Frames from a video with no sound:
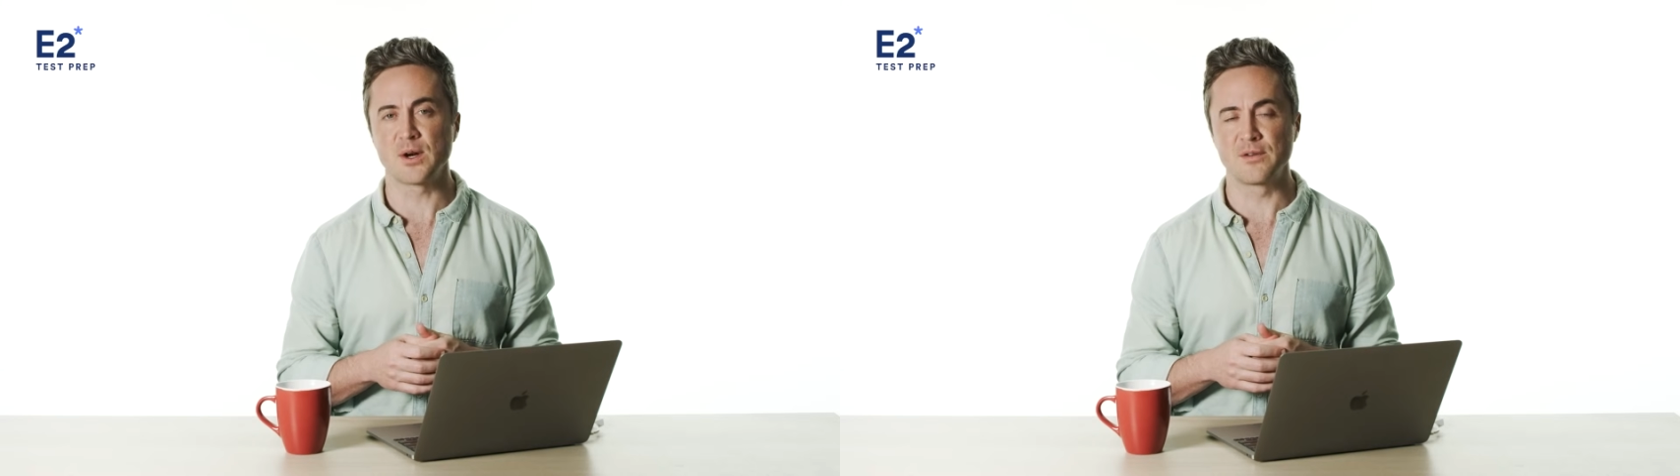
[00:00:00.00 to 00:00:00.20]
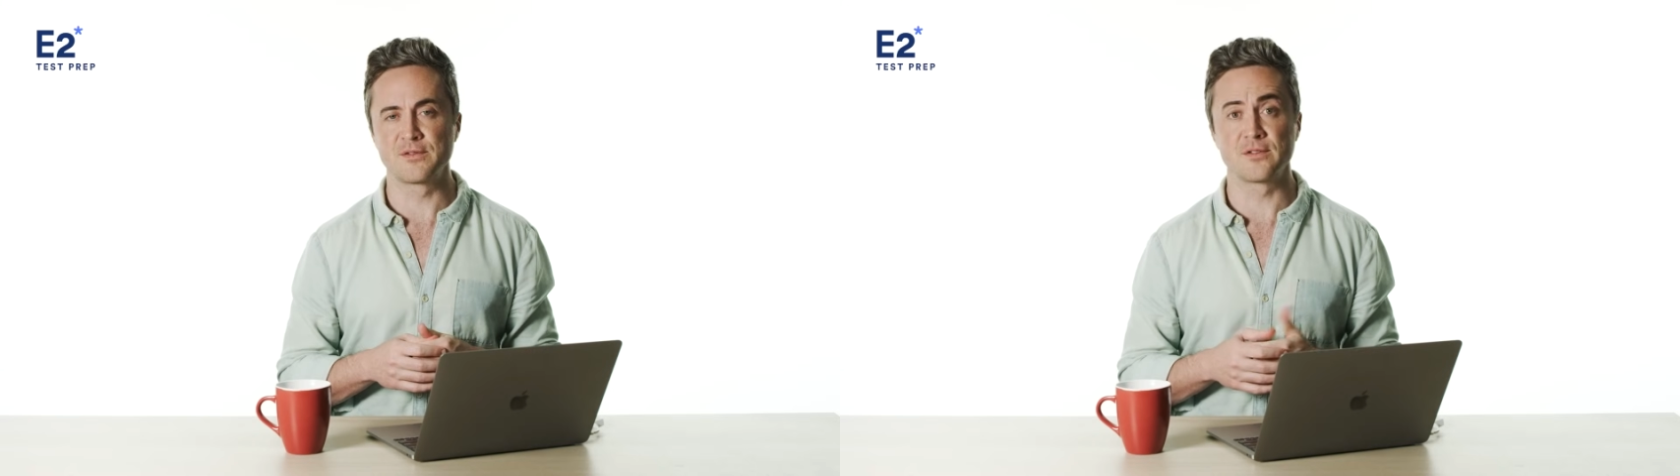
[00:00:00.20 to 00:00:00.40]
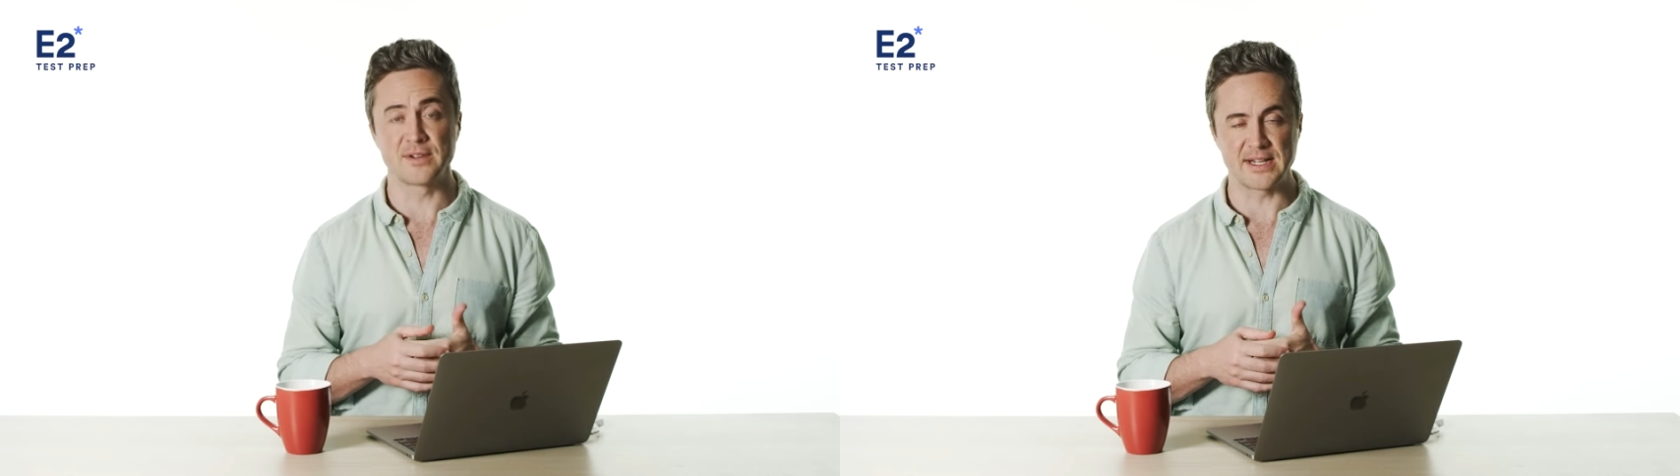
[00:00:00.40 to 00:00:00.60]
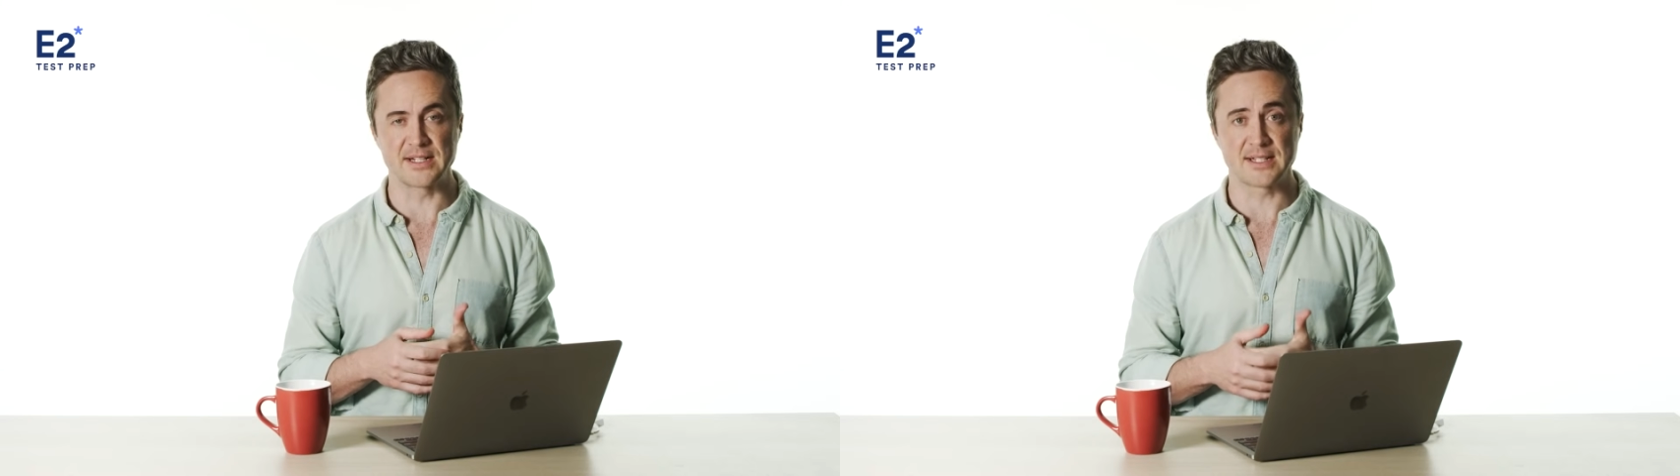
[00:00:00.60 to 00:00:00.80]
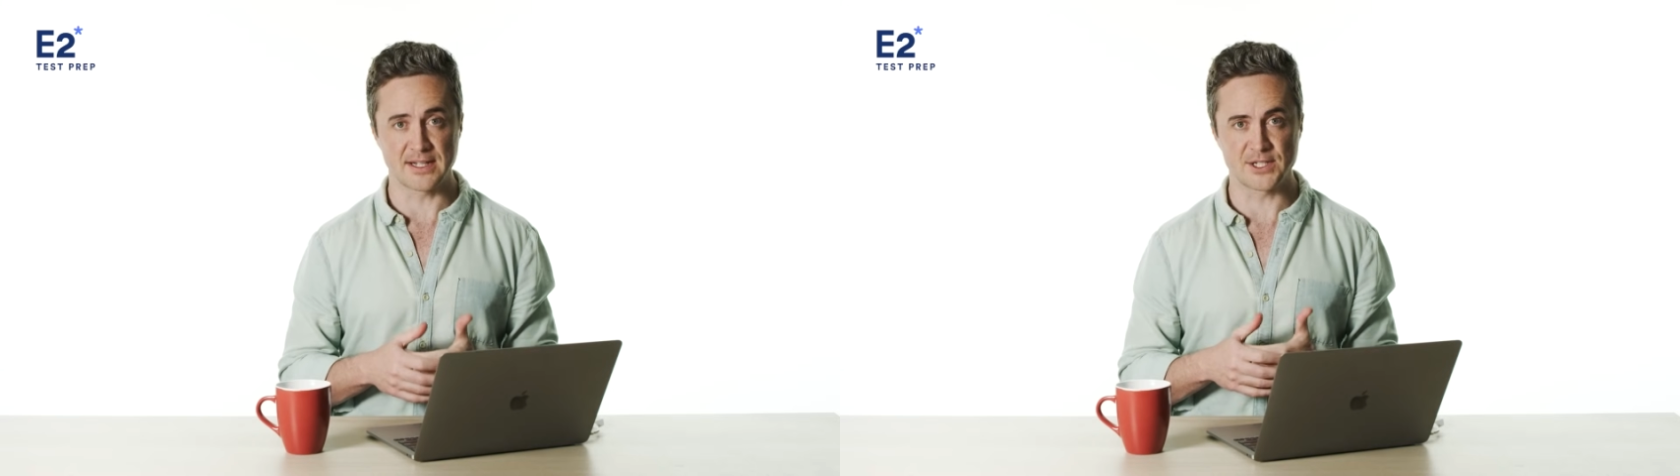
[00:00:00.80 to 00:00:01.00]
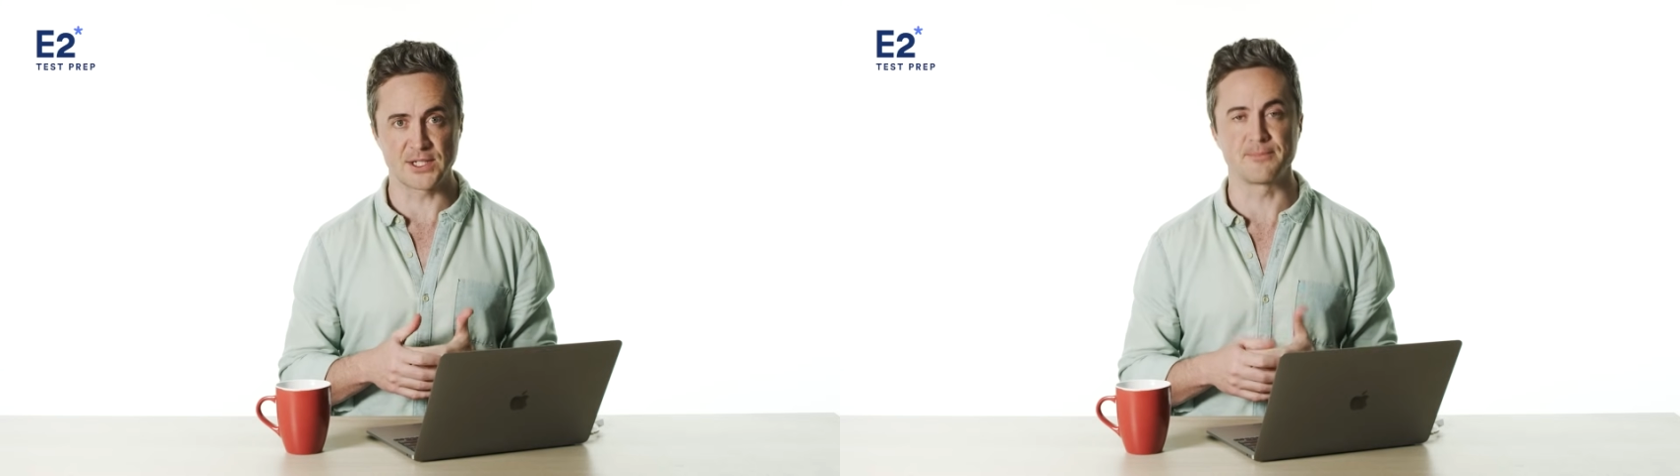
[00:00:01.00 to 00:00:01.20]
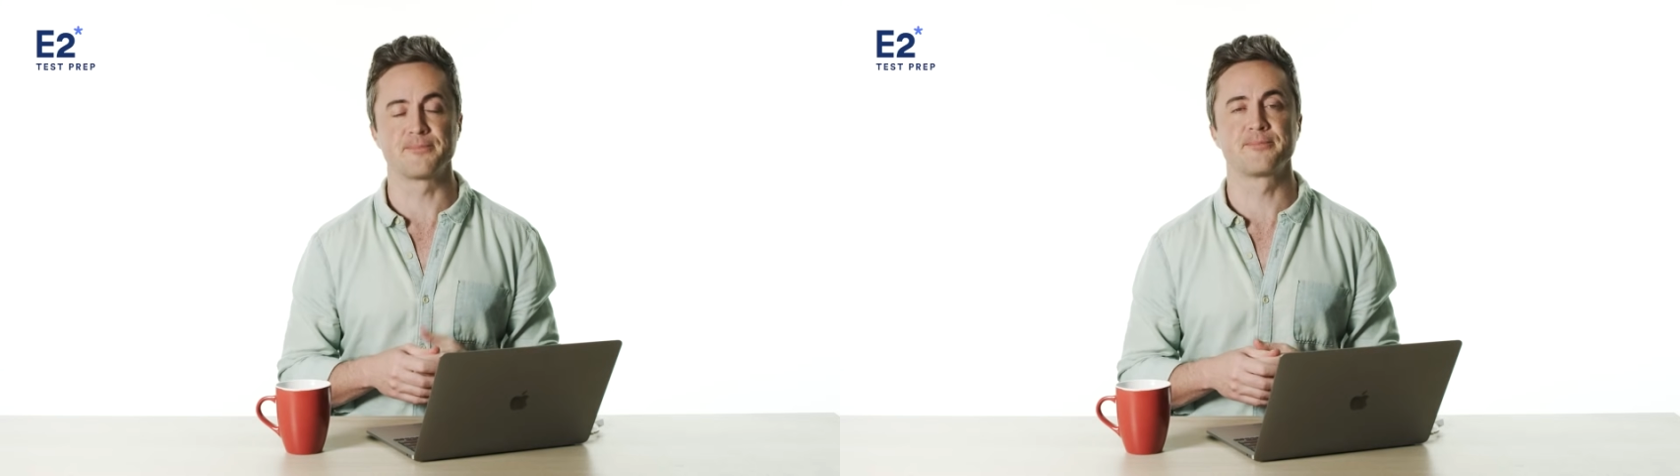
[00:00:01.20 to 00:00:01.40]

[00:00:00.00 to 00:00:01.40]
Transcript: of the reading section.